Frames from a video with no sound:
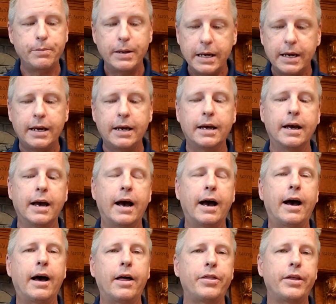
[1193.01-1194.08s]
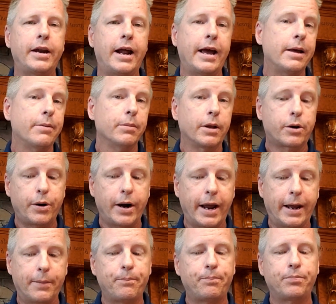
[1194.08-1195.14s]
Me than I am
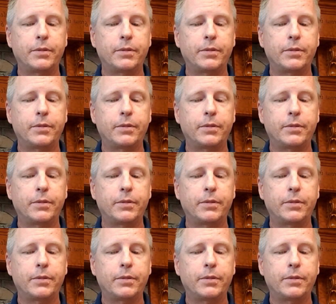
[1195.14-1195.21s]
Lecrae.